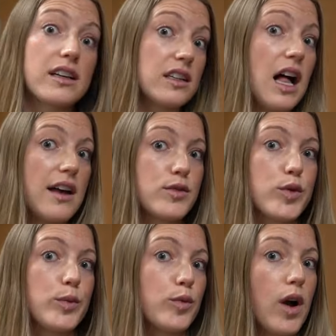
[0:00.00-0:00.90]
a
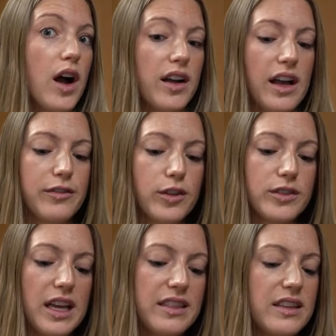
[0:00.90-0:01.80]
classroom rug. I've
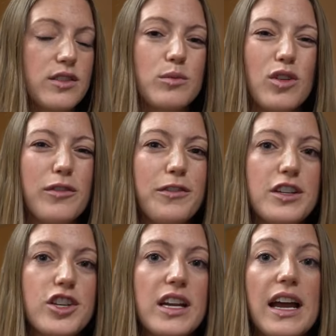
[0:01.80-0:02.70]
learned that these are more
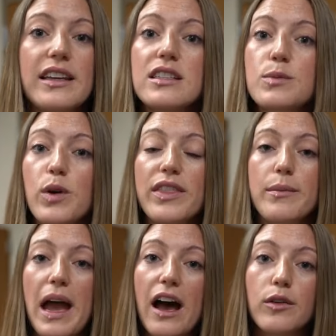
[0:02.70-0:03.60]
efficient. I can spread
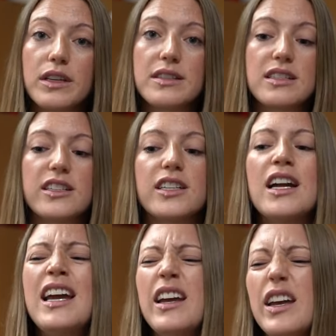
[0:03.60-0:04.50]
them out easier.
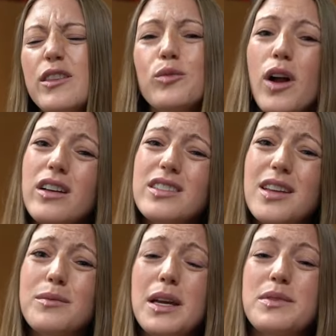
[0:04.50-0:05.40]
And the rug
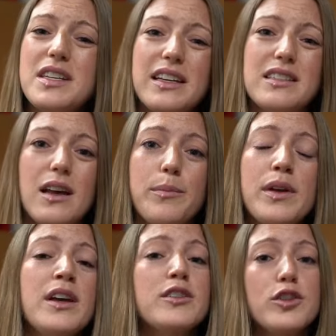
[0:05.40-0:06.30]
sometimes takes up
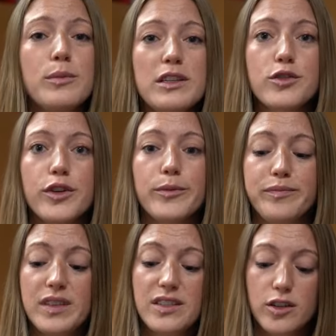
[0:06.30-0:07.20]
too much room.
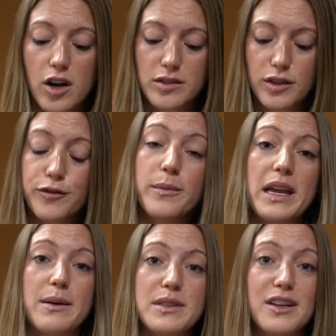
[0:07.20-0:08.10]
These are also from
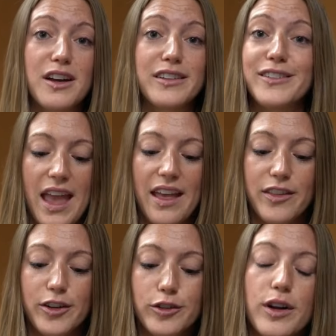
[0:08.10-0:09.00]
Amazon and
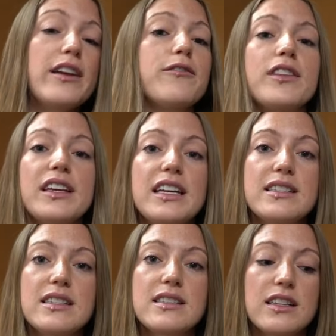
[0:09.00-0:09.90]
they're great for the
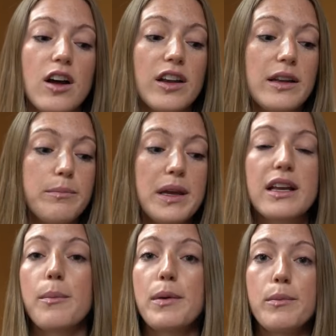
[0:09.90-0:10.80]
kids to sit on and pick
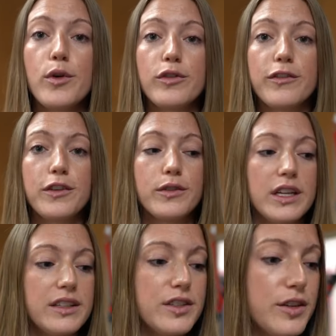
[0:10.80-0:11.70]
up and move if you
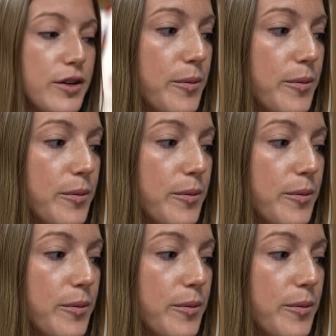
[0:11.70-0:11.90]
need to.